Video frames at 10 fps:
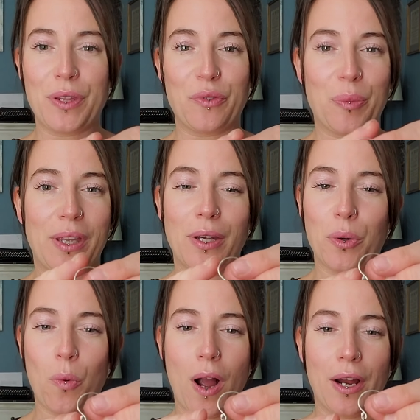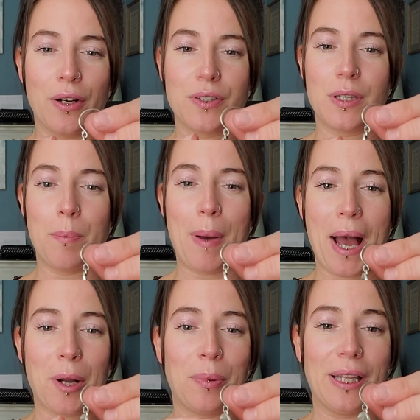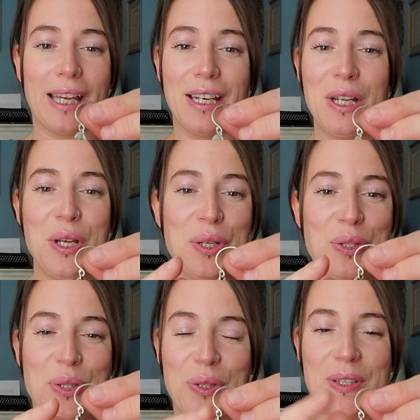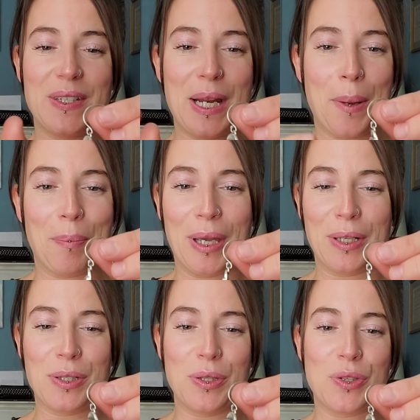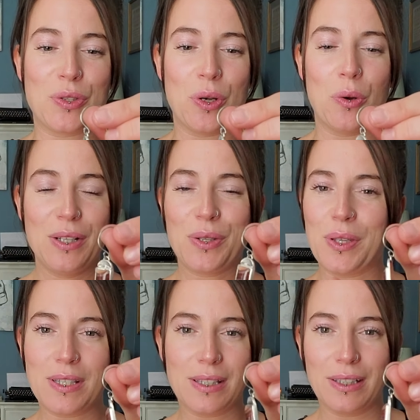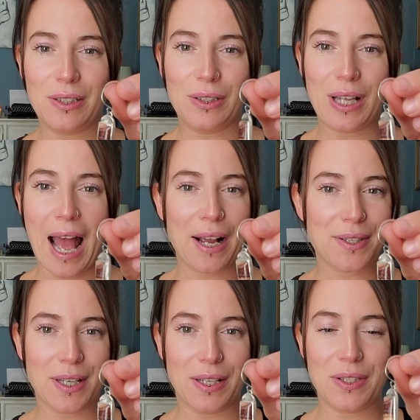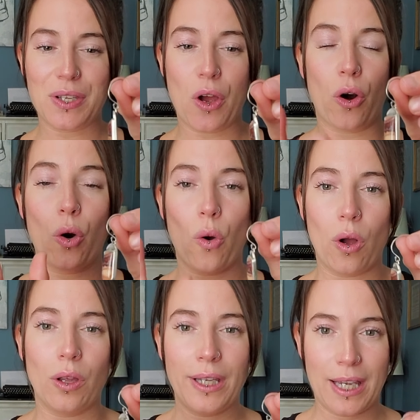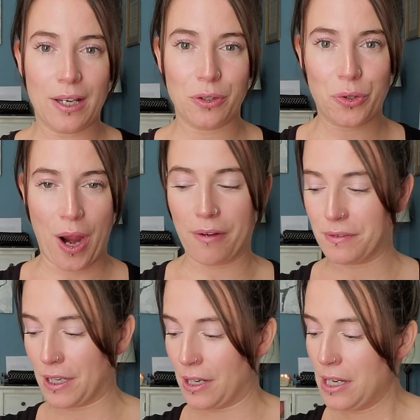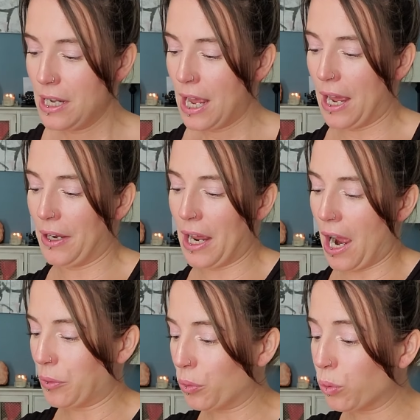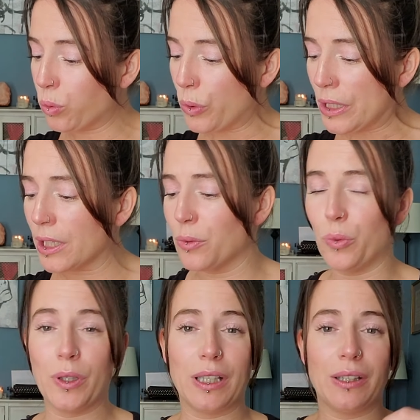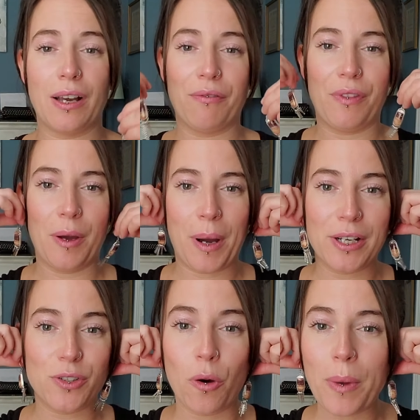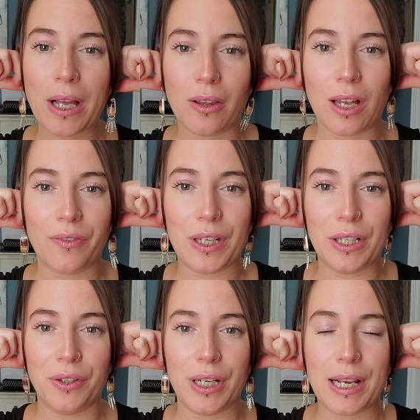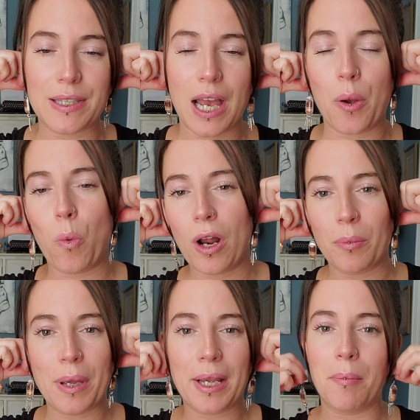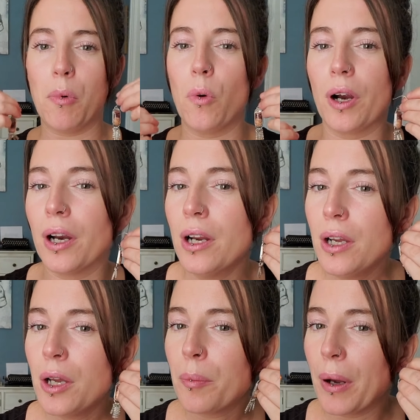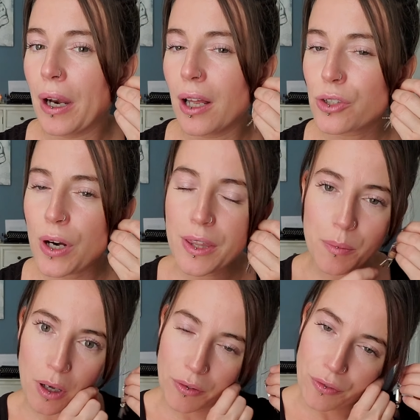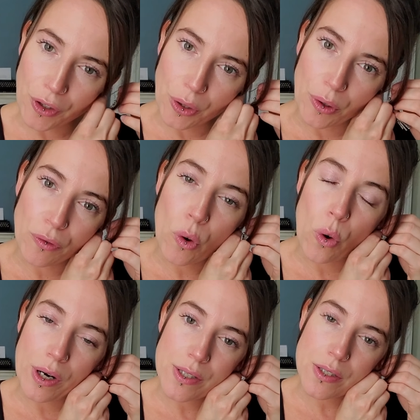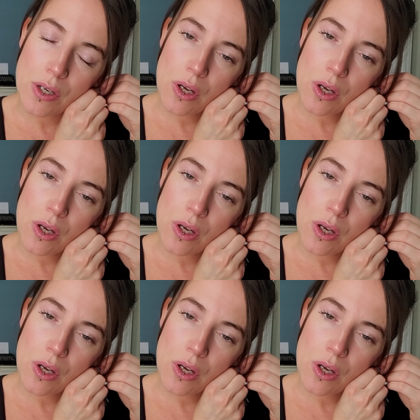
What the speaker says: from the ear wire to the back plate to the stamping, to the stone, to these little accents are all handcrafted. And I really, really love them. I don't make a lot of earrings. I want to make more, but I'll try them on for you. And of course,